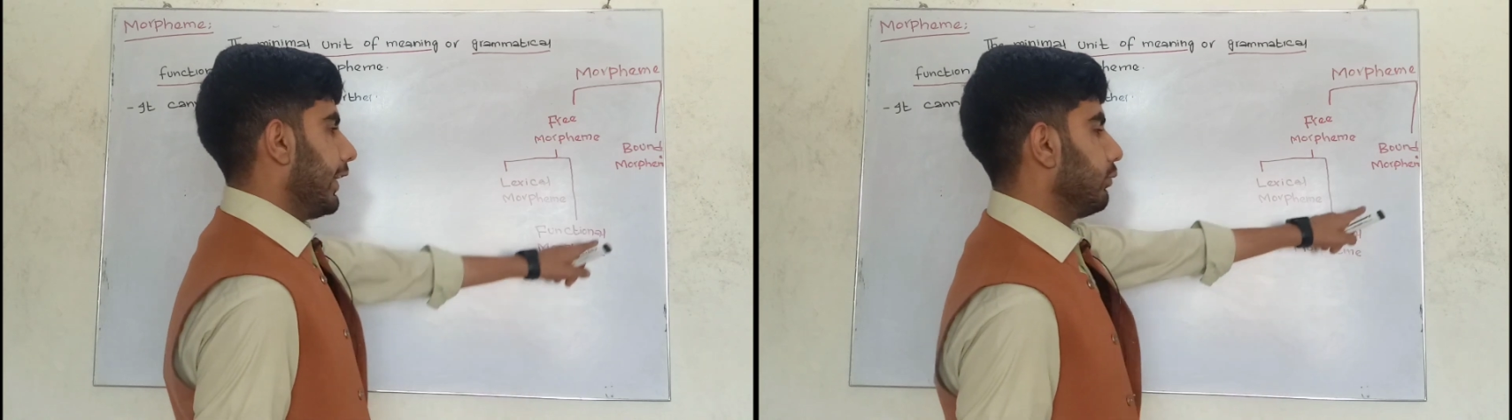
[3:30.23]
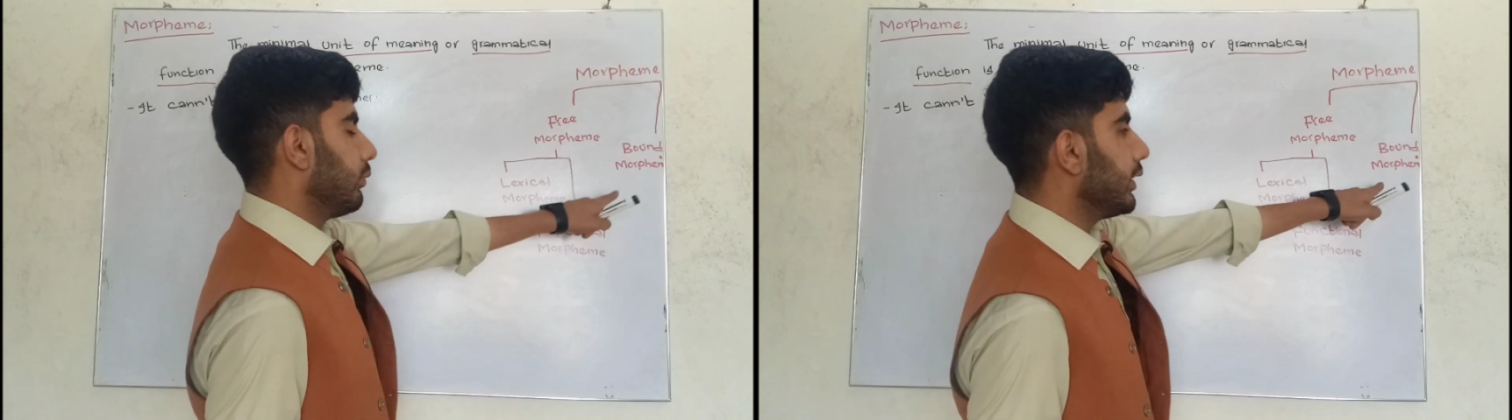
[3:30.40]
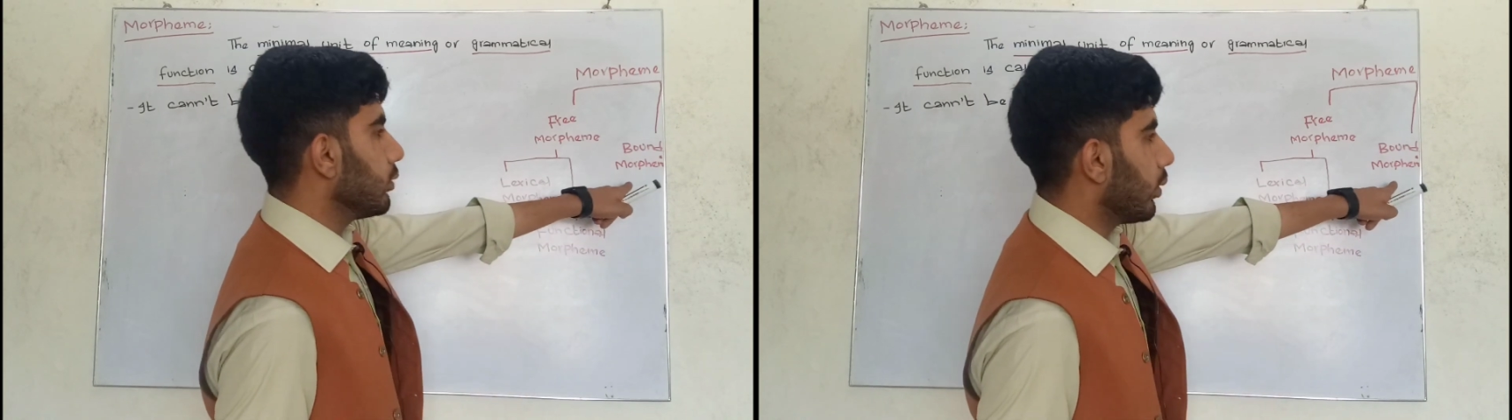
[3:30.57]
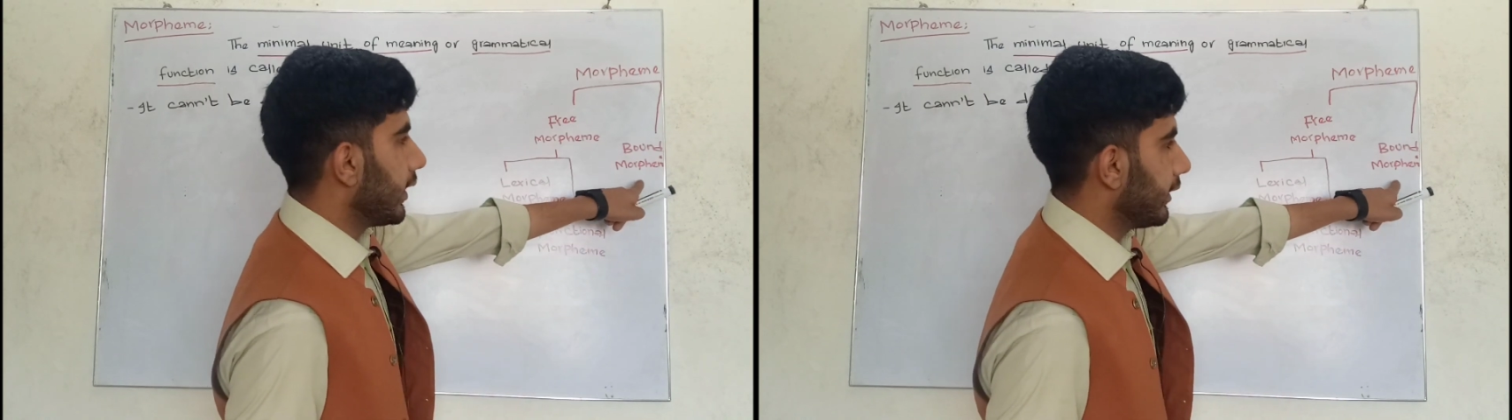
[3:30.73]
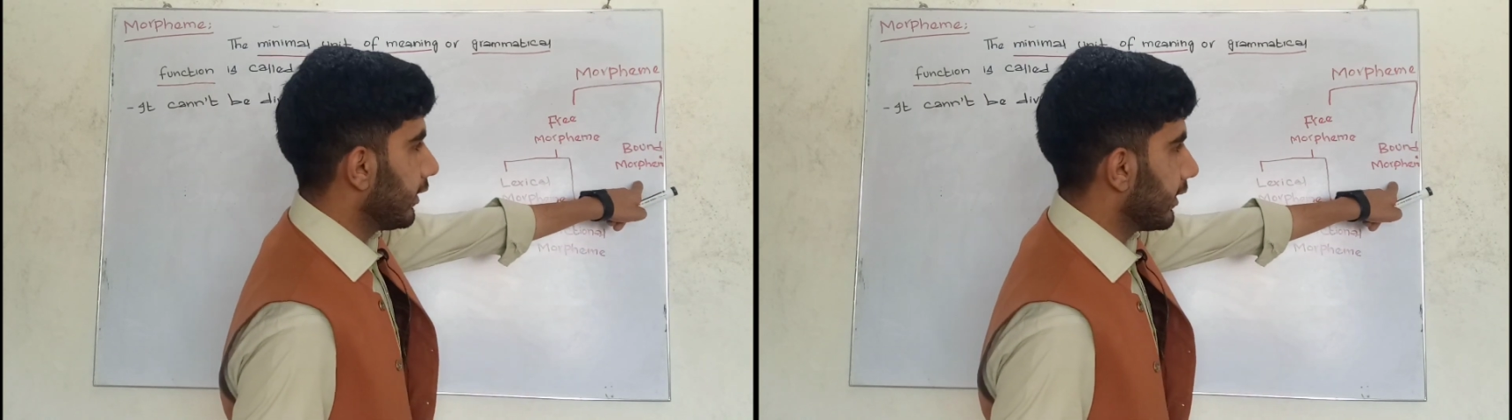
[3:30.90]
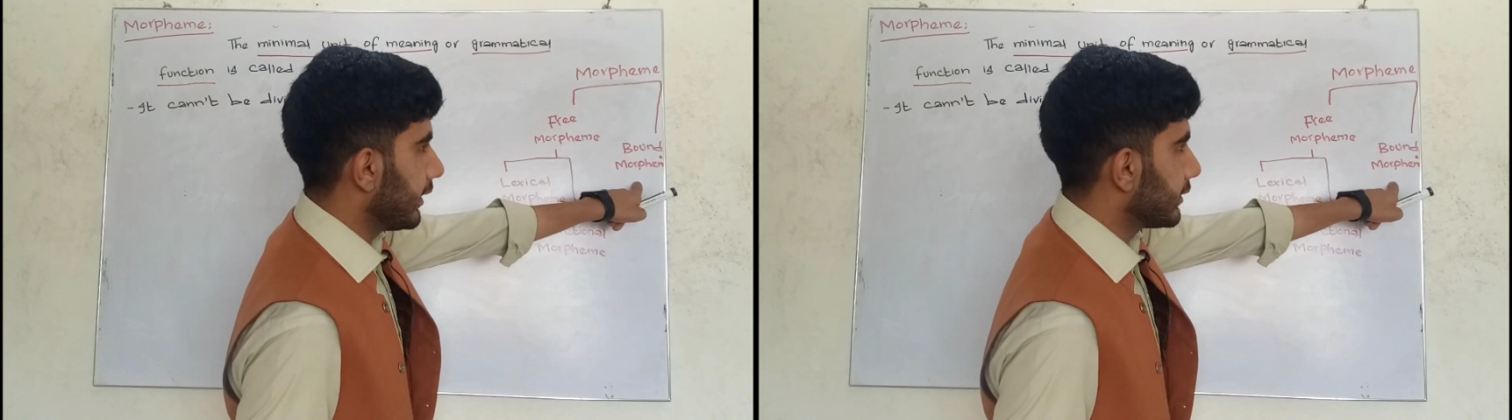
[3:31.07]
And we
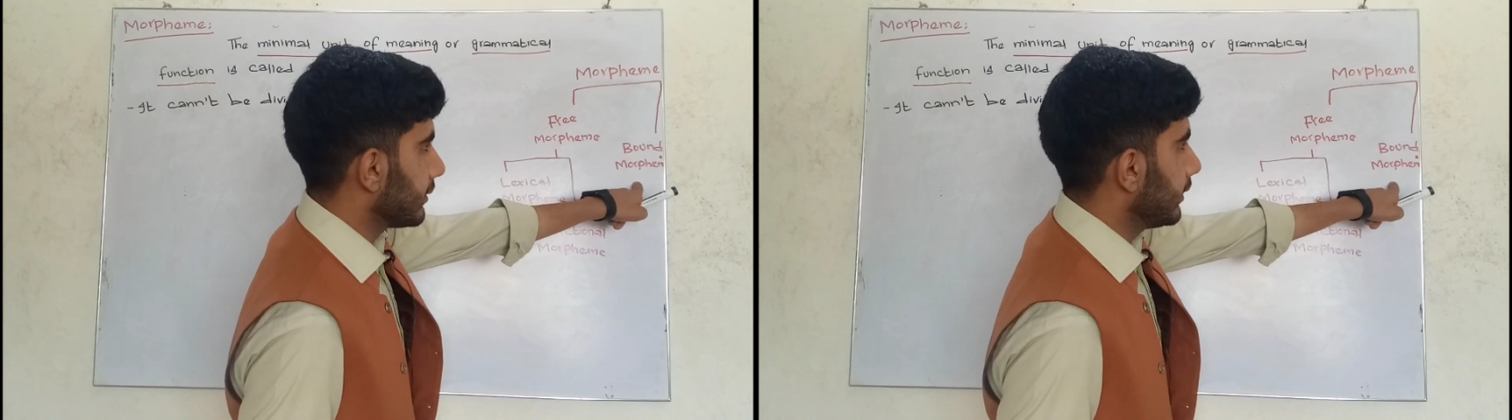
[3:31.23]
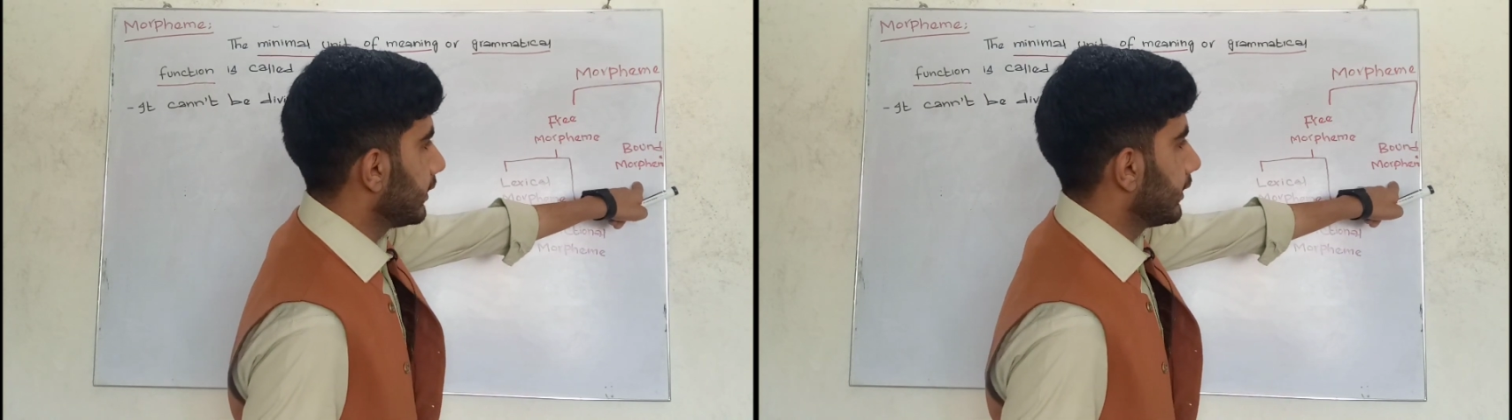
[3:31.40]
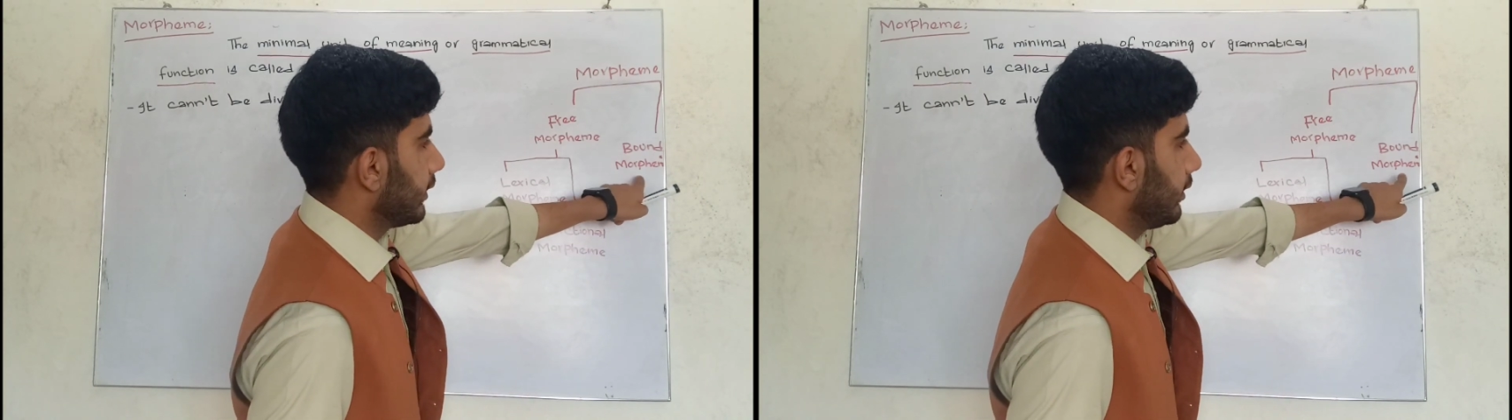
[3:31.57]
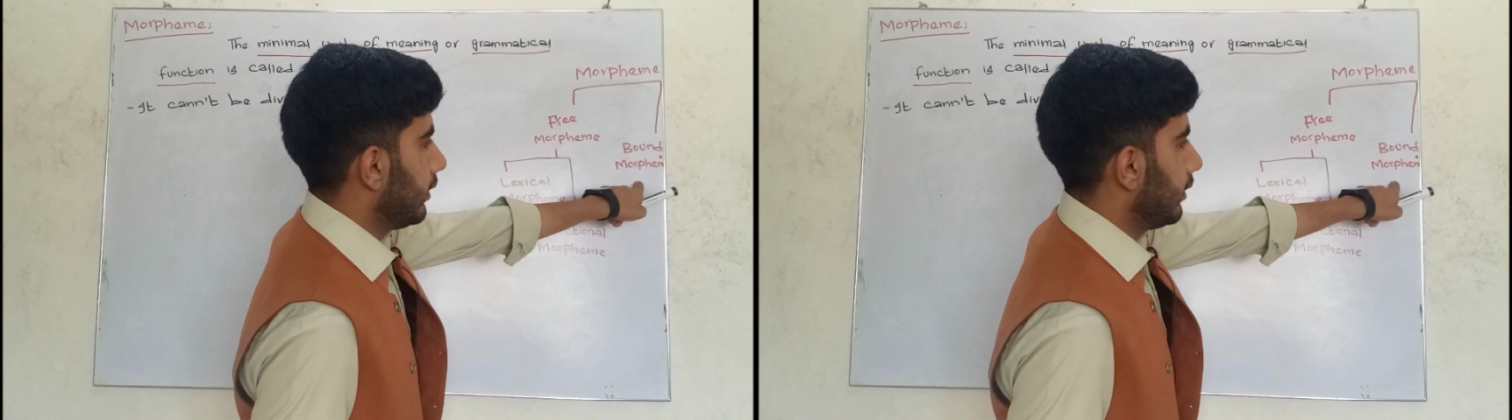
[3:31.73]
divided this